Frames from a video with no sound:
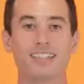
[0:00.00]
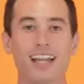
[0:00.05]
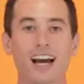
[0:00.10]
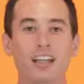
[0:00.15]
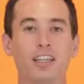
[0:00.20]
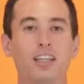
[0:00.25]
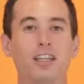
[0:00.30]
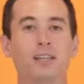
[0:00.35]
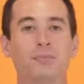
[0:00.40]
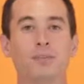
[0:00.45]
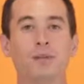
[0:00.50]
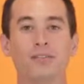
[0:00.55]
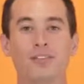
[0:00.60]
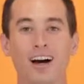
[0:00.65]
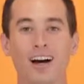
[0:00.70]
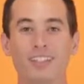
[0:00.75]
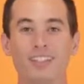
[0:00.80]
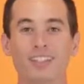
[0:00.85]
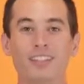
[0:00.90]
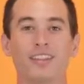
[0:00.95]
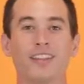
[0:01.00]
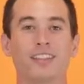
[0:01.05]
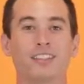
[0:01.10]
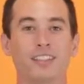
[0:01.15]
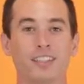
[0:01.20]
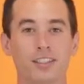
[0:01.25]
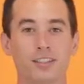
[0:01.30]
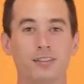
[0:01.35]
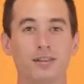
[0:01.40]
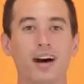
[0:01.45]
Now you can move on to the
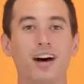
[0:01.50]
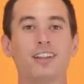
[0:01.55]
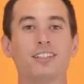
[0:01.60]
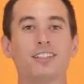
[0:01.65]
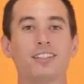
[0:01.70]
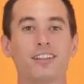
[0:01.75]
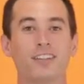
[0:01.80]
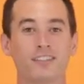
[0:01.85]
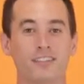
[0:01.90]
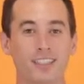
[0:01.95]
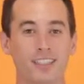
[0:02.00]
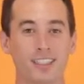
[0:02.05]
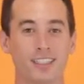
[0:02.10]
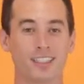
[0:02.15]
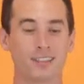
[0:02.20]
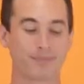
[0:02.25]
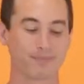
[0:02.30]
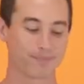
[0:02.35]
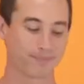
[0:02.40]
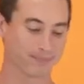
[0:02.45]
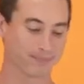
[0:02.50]
2 under the rear.